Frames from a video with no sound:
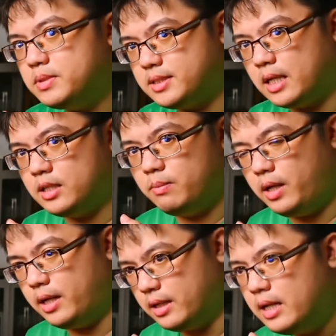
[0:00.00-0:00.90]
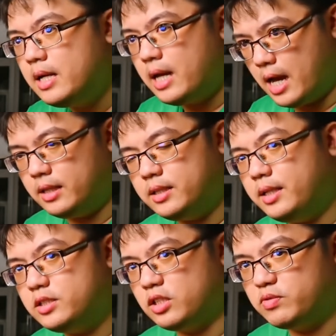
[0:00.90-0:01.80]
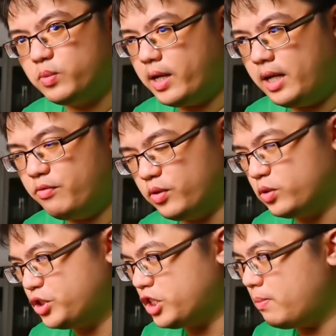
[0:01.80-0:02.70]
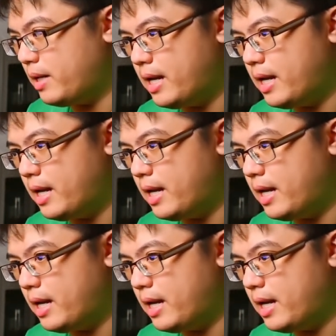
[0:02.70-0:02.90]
stack them in editing software in Photoshop,